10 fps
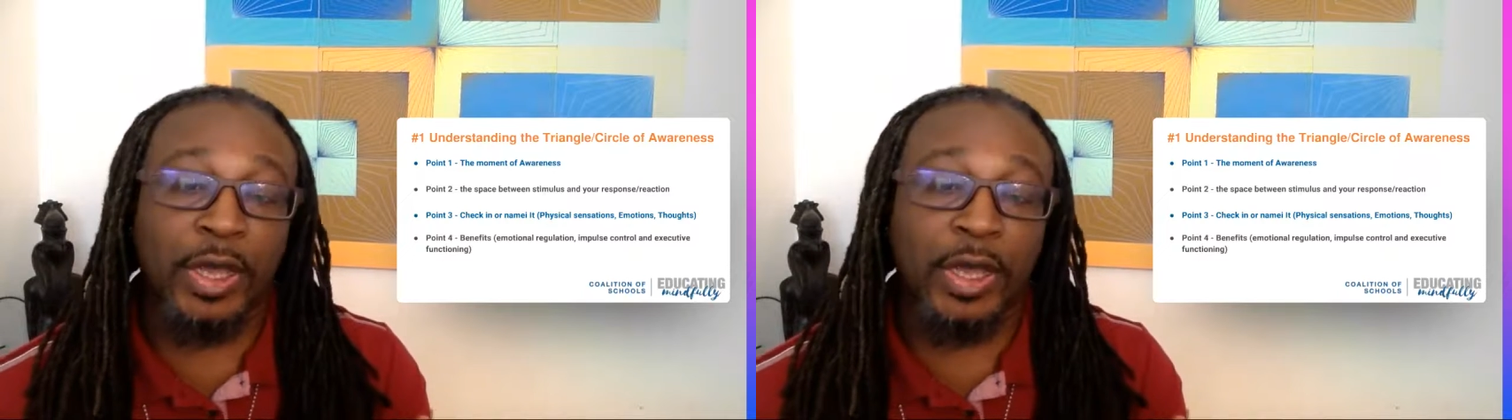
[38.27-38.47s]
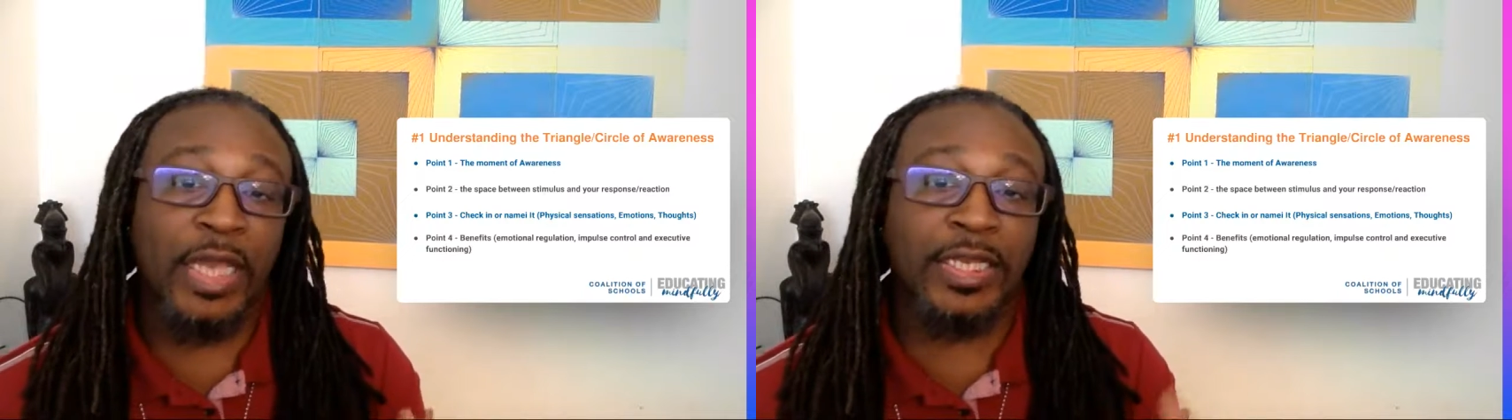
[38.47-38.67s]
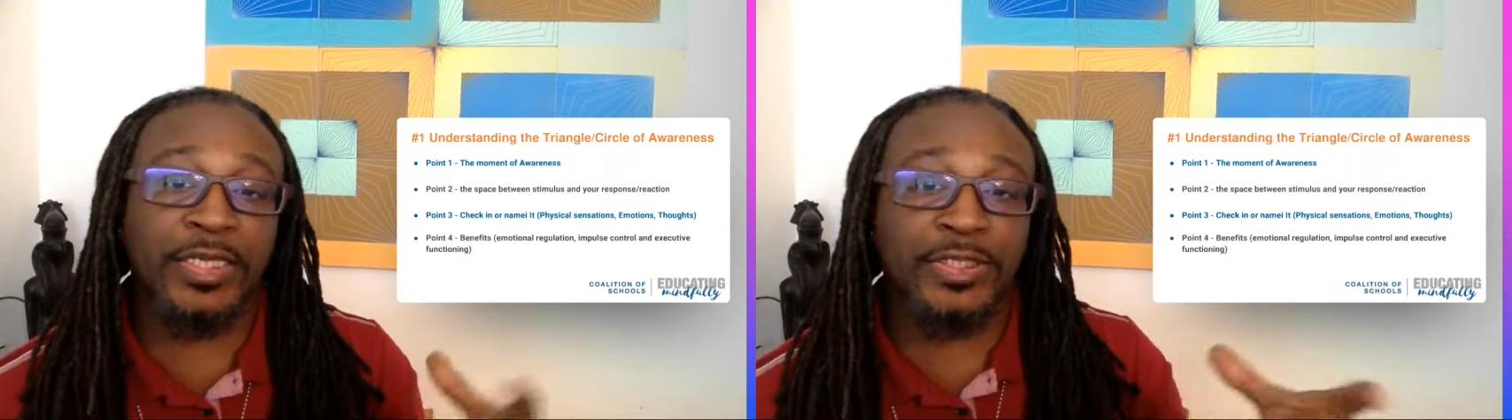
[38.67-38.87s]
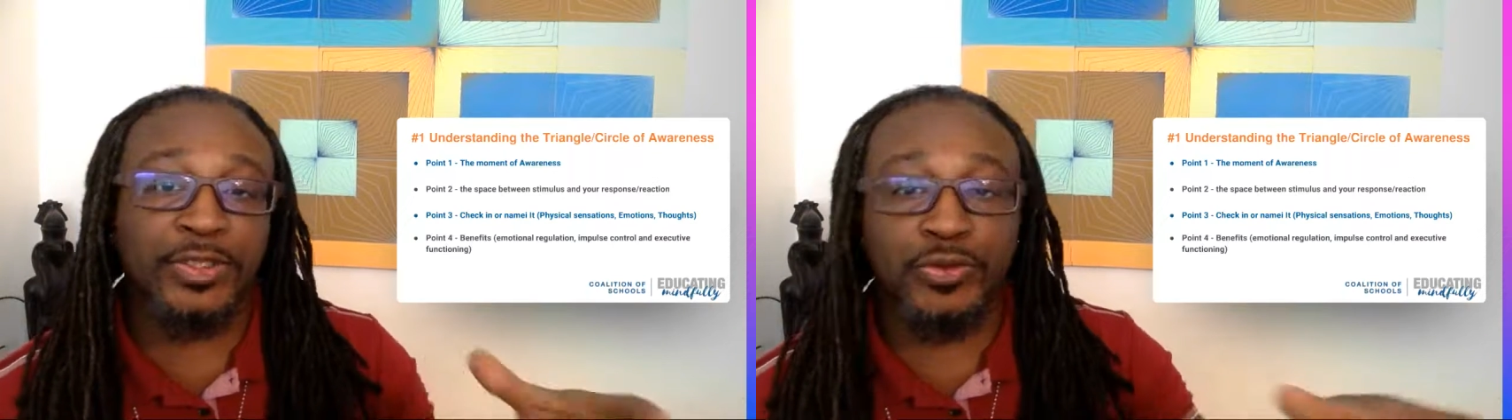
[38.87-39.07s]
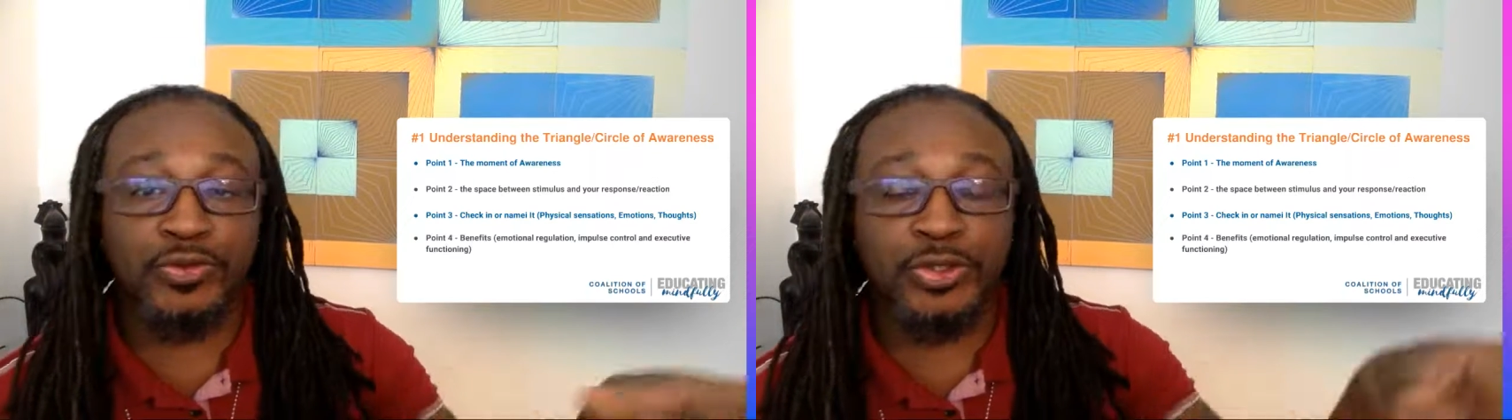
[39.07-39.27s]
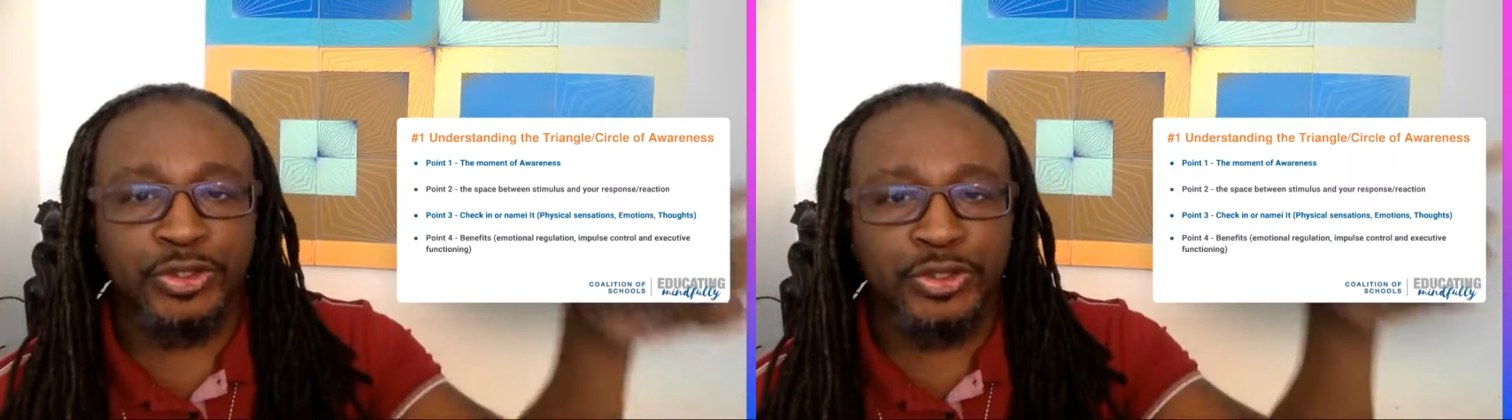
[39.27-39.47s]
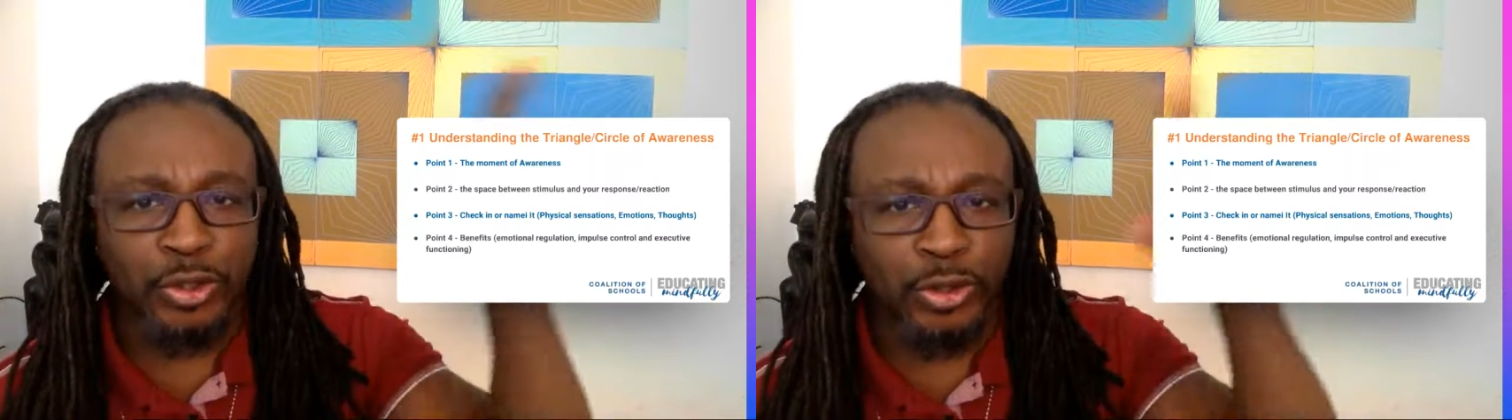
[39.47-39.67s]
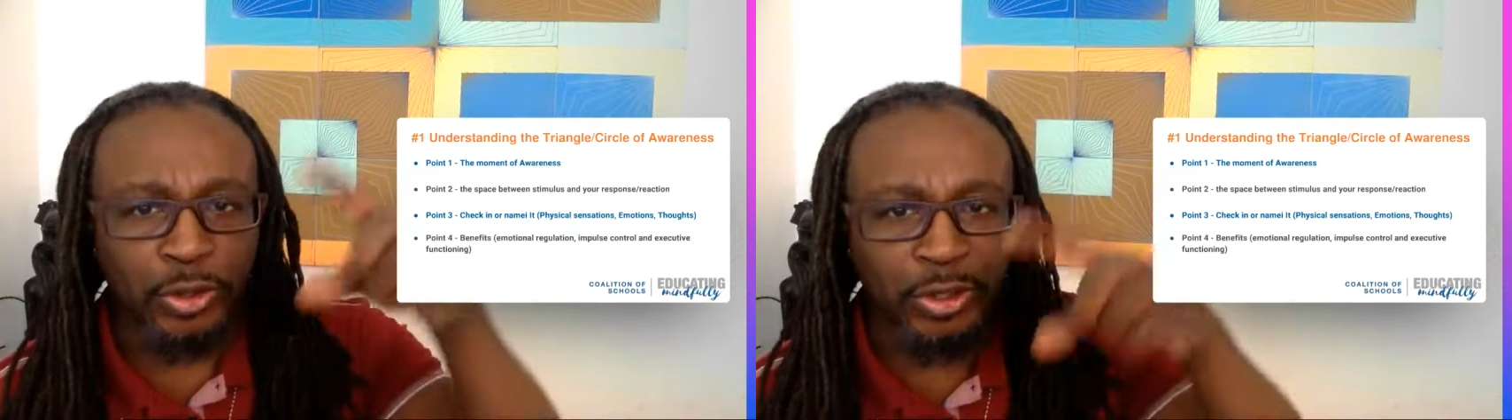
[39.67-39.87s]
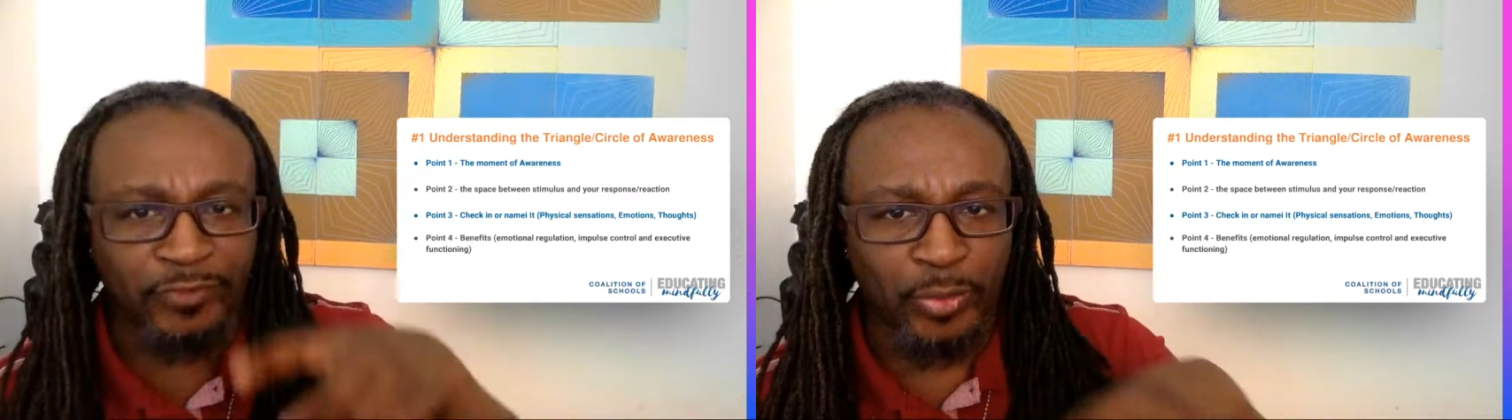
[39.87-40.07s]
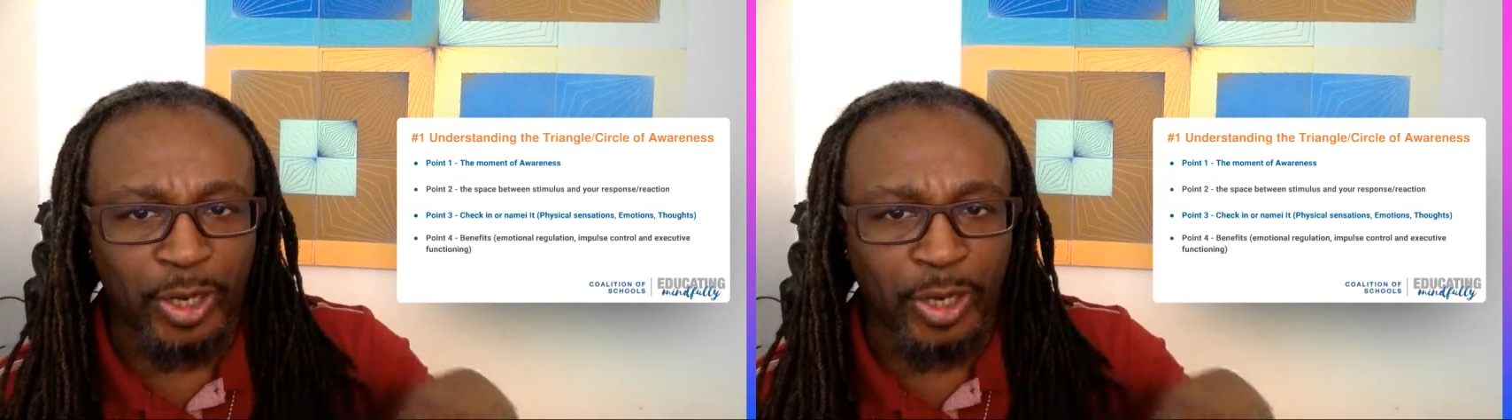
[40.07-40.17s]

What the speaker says: Now, I like to use the circle of